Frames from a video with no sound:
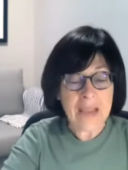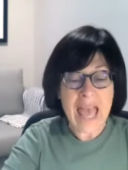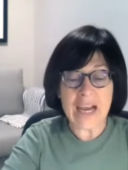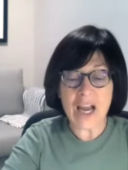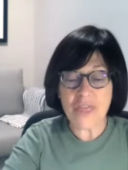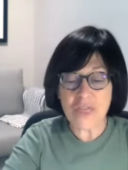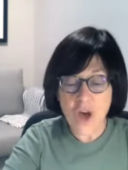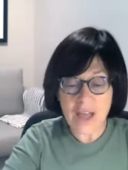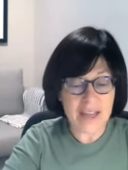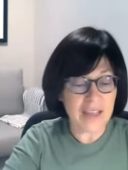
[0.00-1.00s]
And I
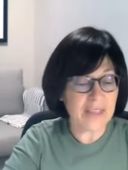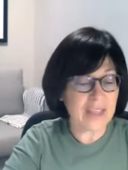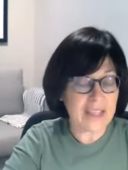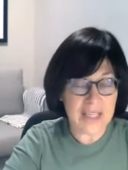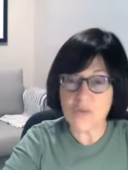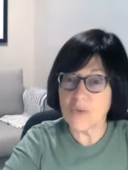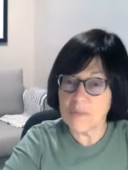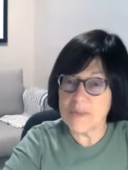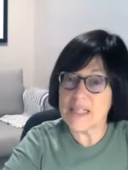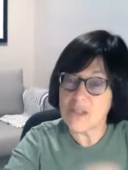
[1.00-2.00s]
thought that this
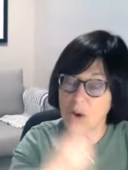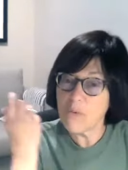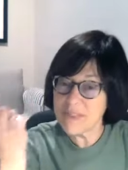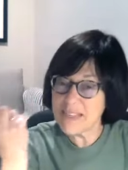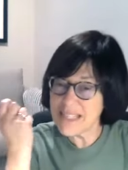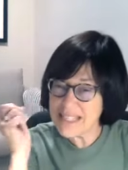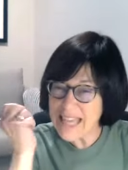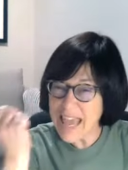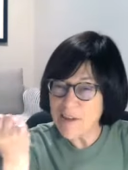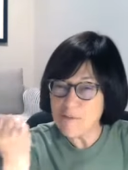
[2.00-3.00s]
would be so, this
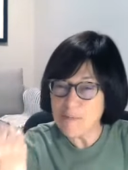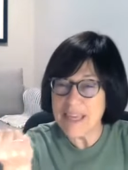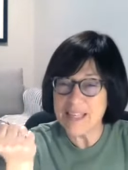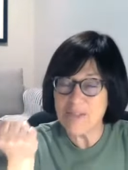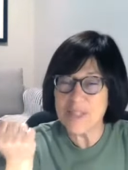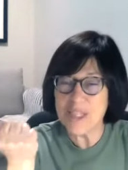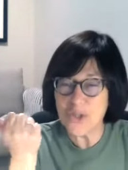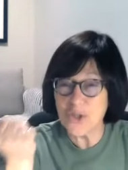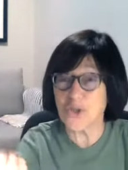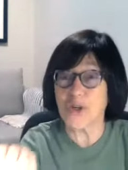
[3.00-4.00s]
gave me, this was the
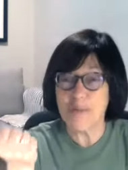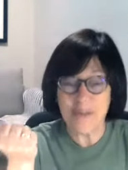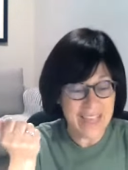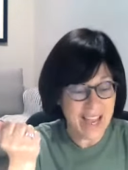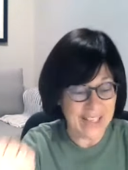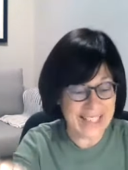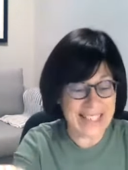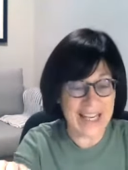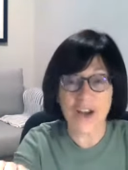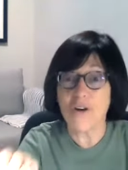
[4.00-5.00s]
germ of the
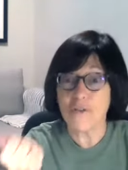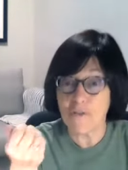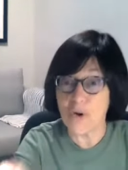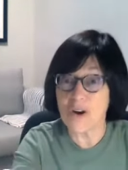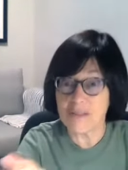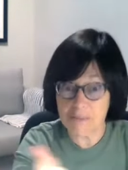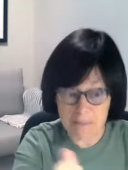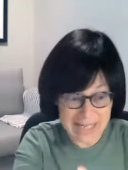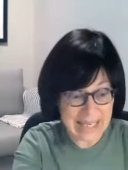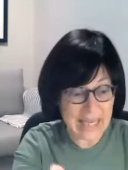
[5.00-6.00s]
idea for
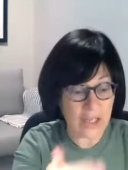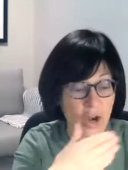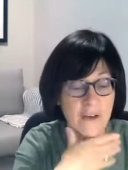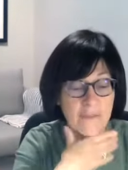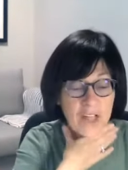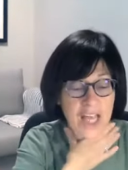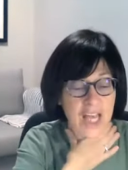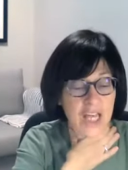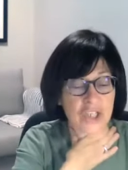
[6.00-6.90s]
my second novel.